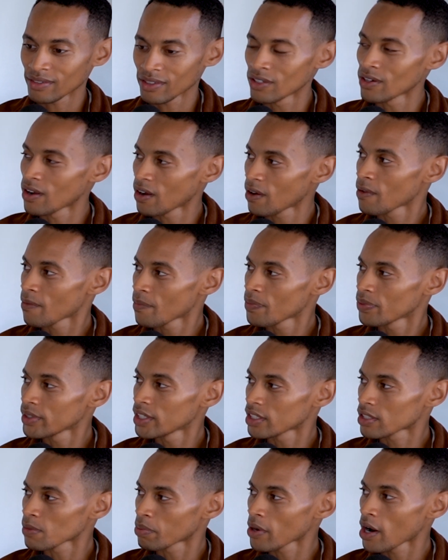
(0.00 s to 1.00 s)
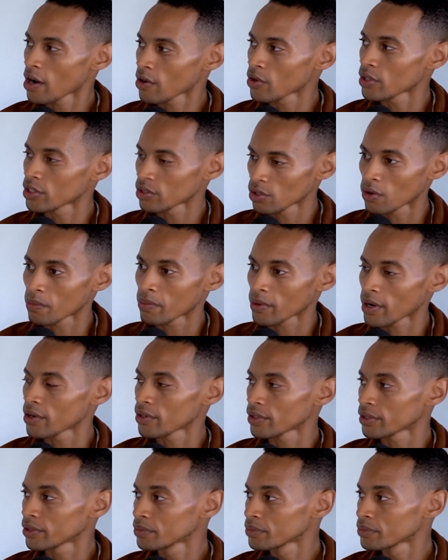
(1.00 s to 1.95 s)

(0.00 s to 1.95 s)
you know, it's a priority, your priority.